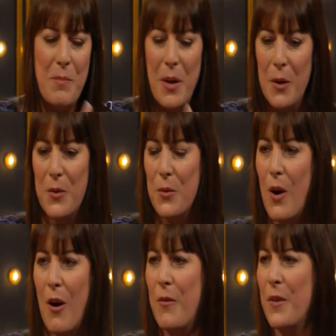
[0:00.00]
both, or
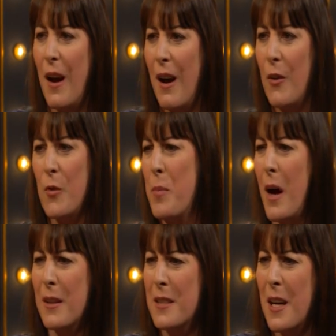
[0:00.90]
half and half, or
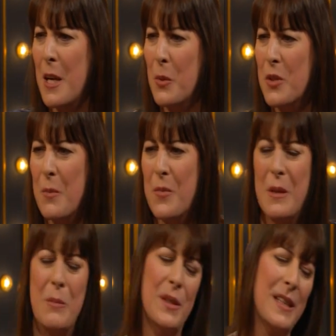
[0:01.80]
part-time or
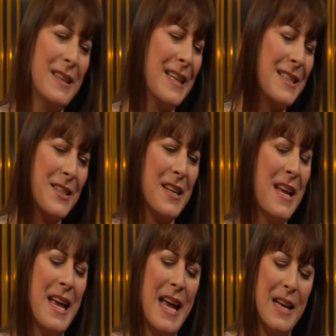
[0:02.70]
something, but that's
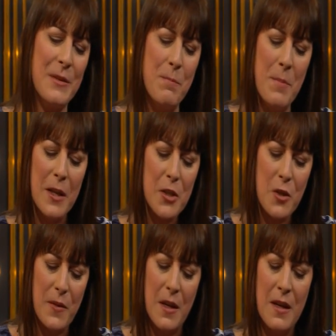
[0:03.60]
as much
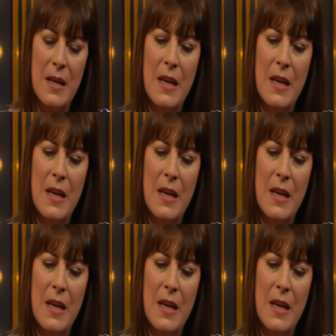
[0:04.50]
of a